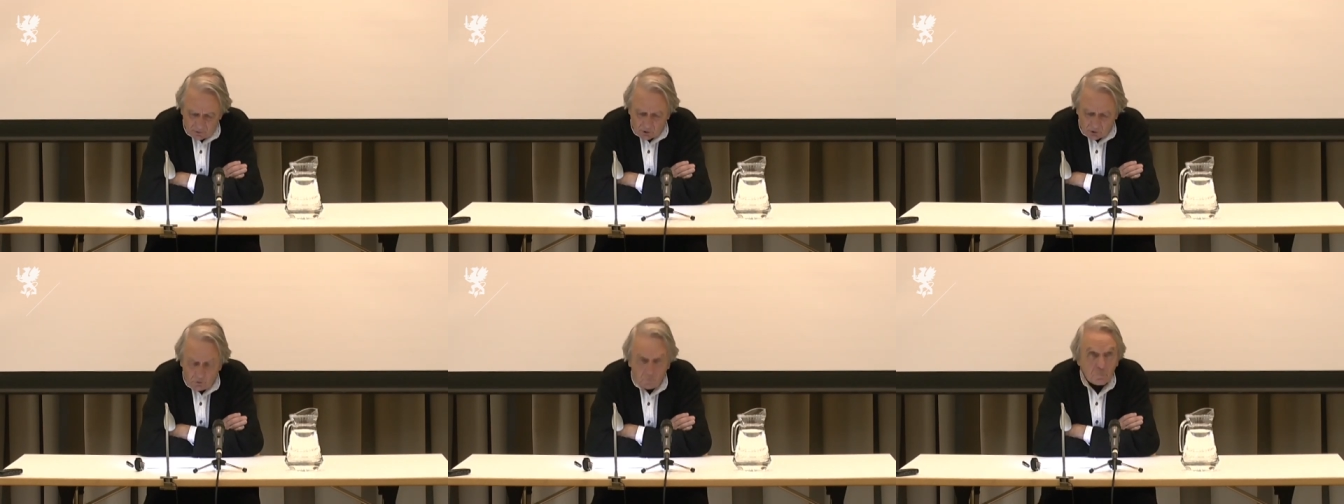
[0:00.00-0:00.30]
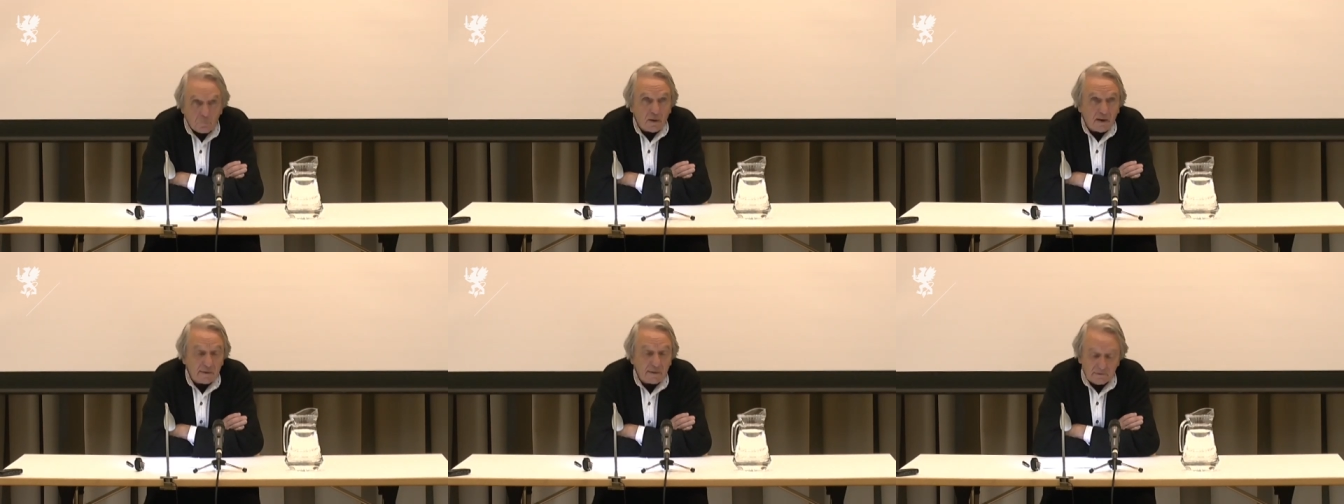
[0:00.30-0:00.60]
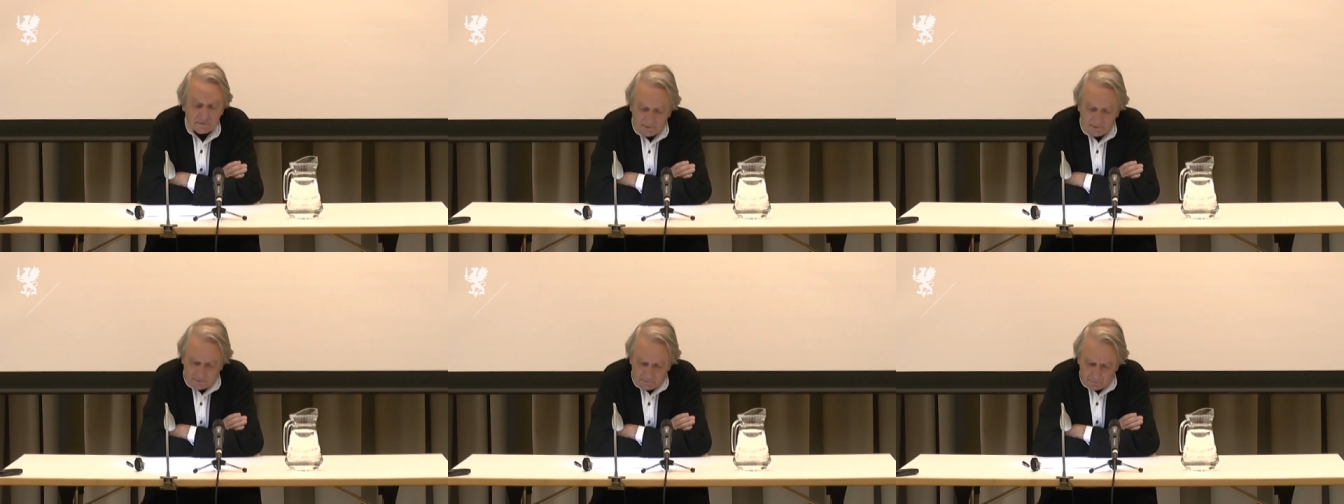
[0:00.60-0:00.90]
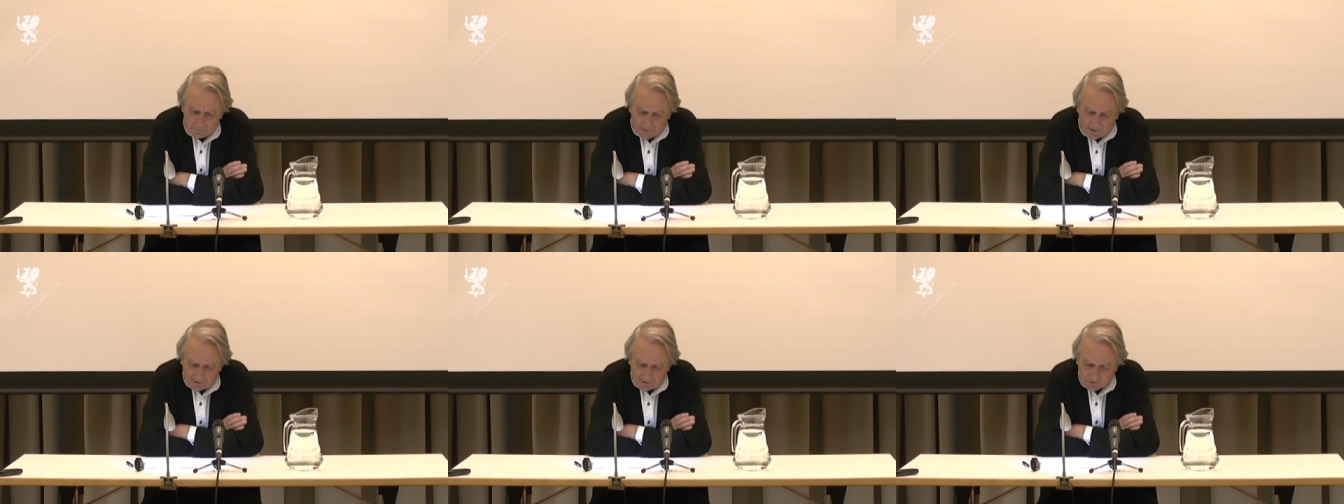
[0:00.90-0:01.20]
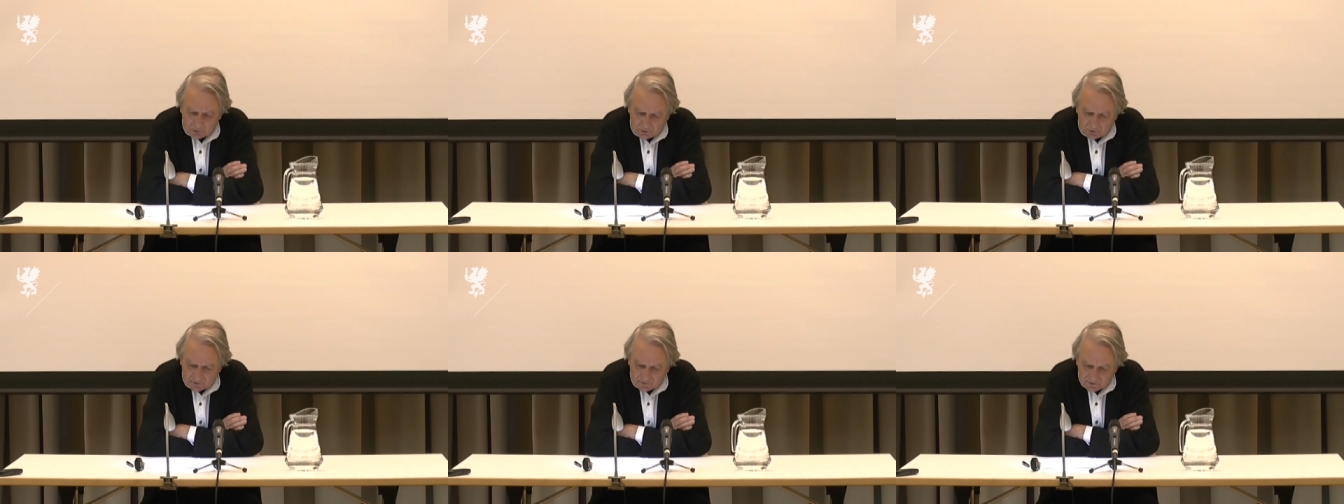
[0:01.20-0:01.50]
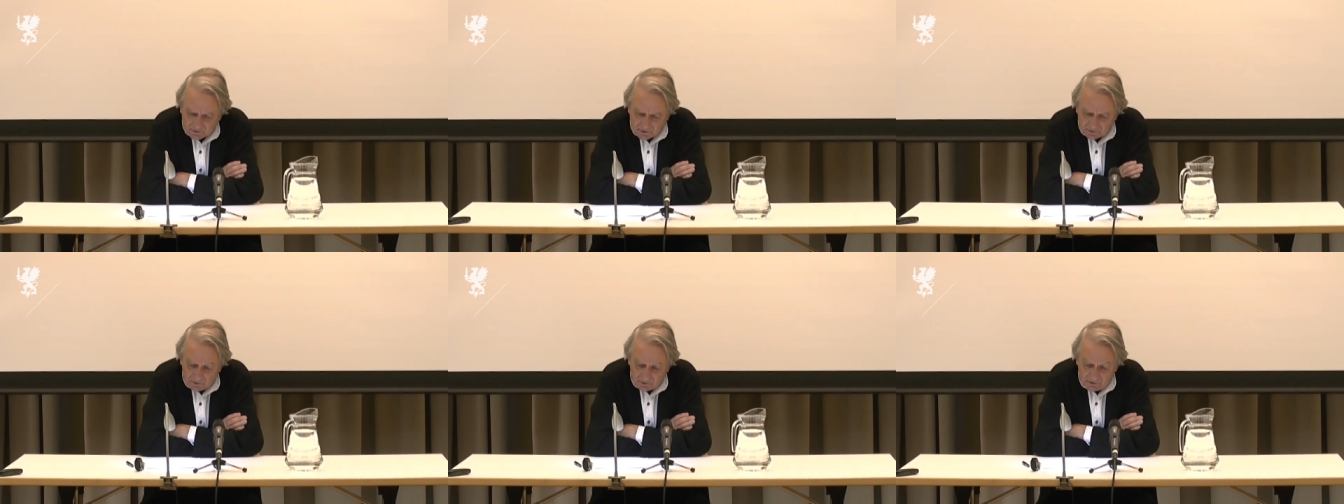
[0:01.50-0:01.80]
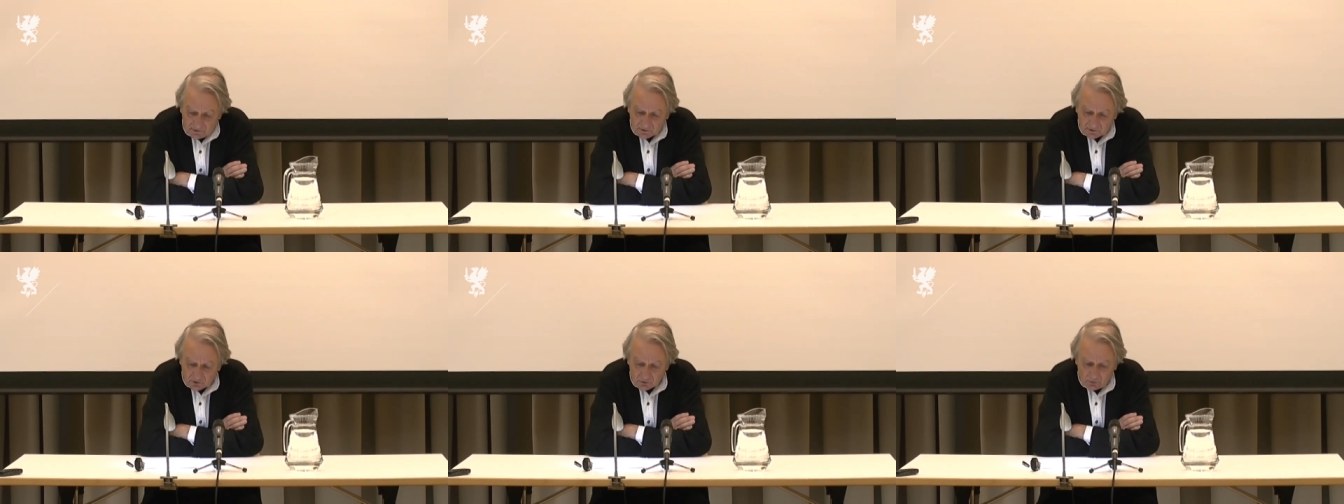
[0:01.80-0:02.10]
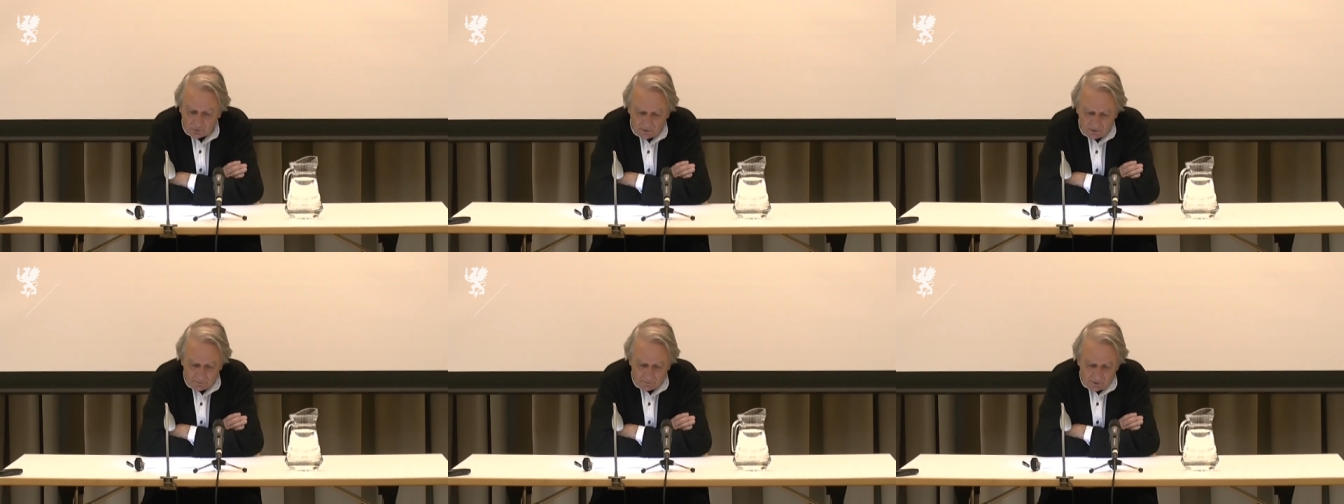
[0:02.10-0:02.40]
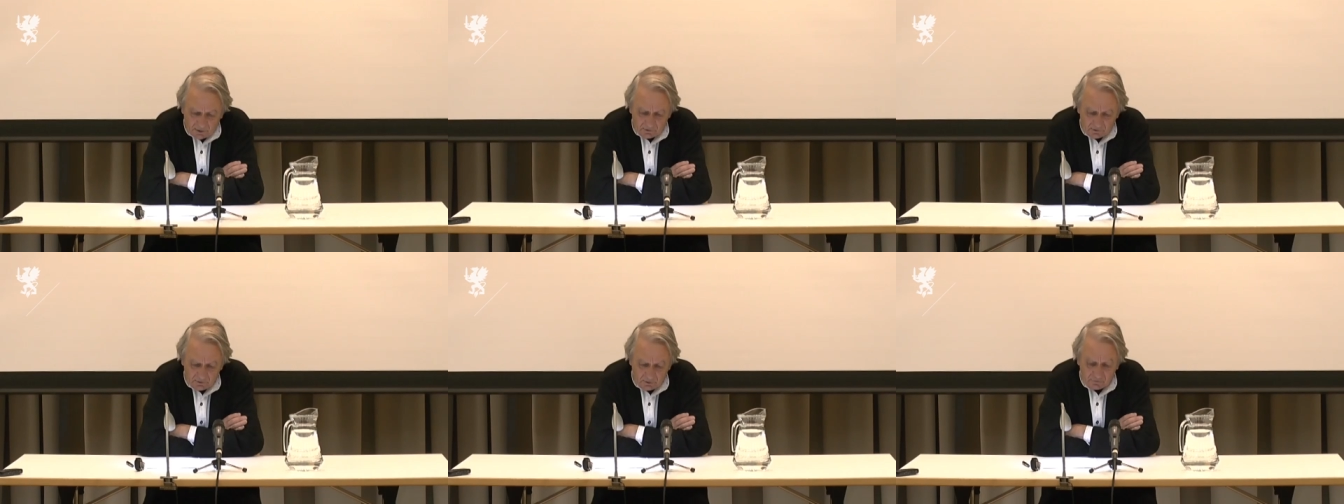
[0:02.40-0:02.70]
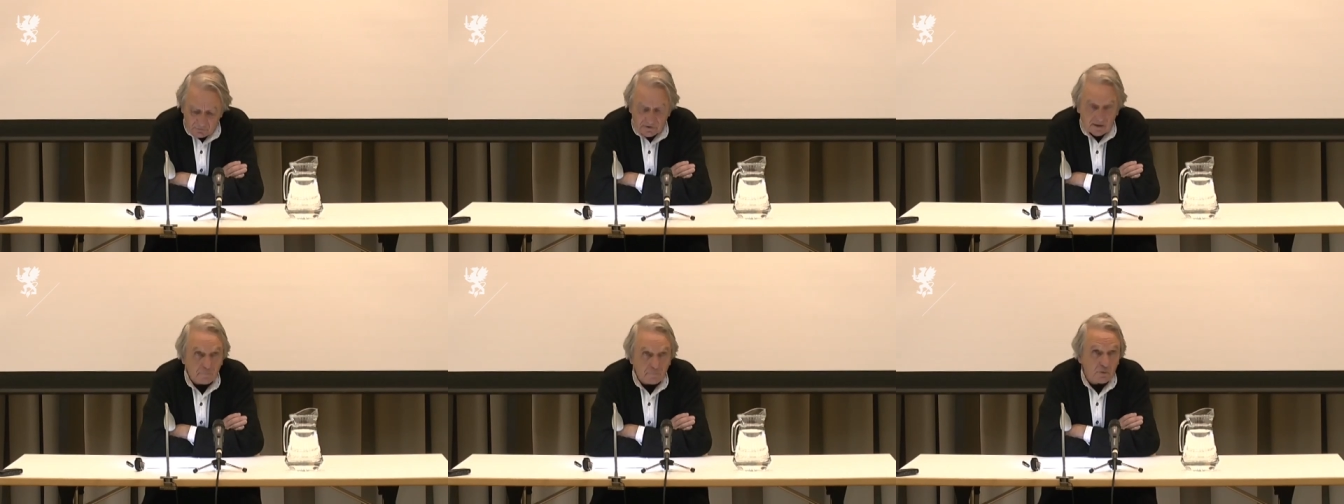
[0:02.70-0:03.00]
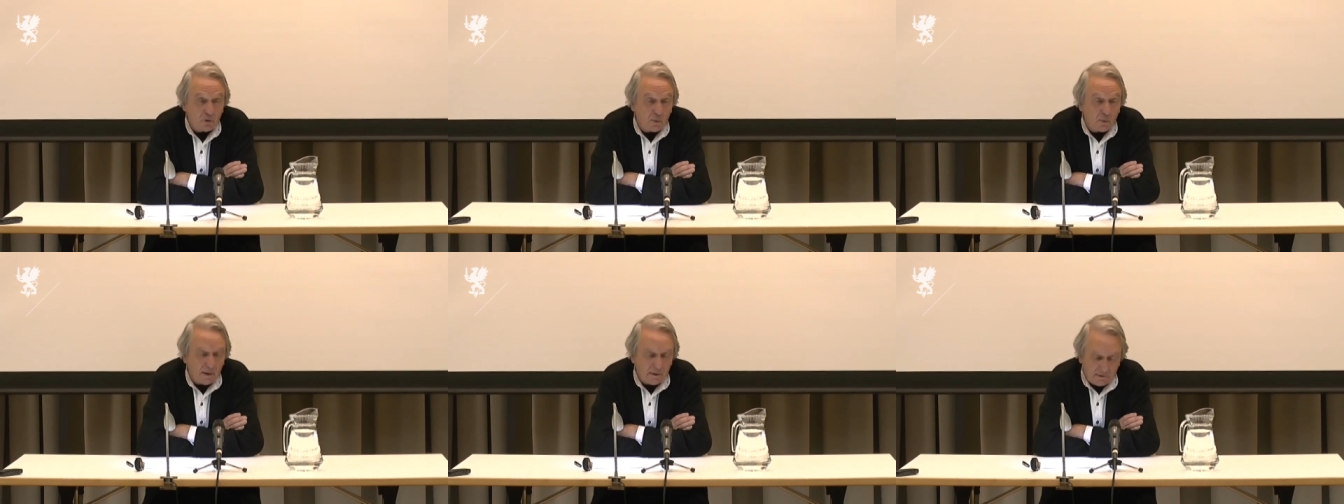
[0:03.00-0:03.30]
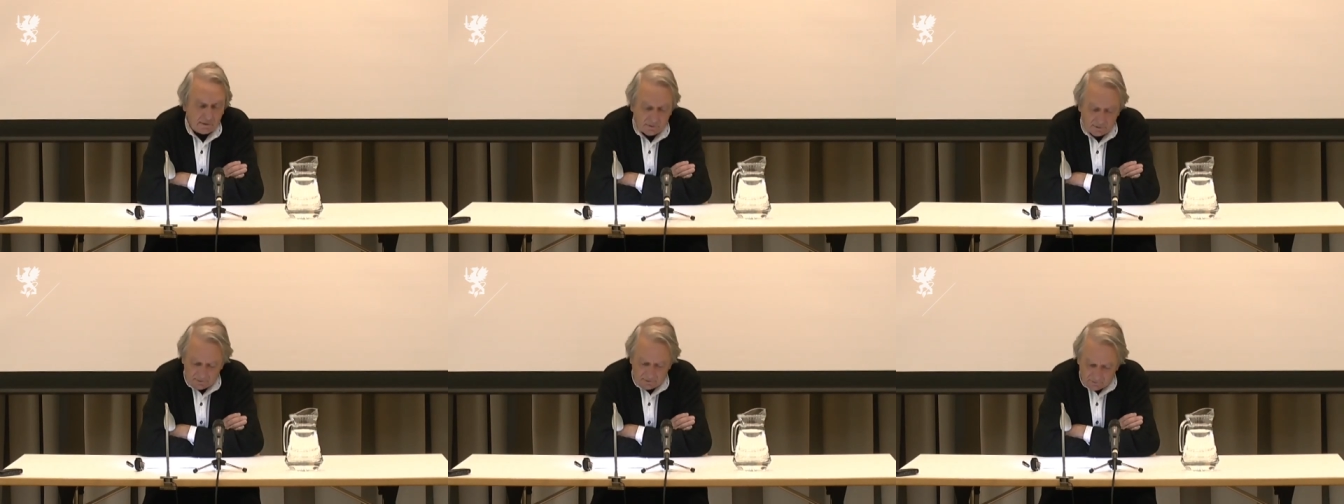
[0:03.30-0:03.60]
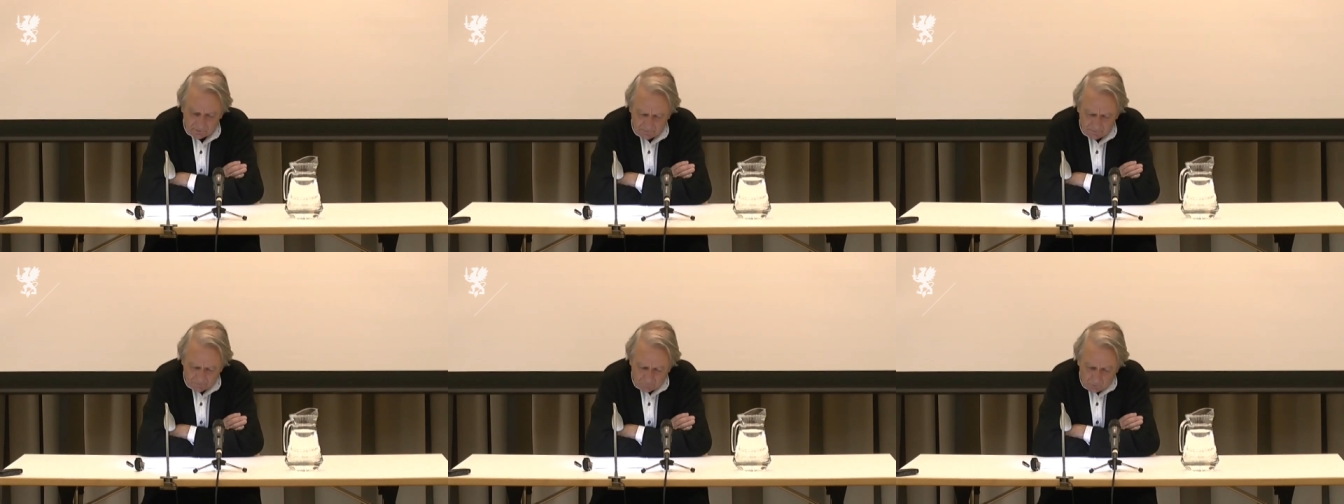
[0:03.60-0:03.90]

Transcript: a complex and paradoxical intertwinement of temporalities,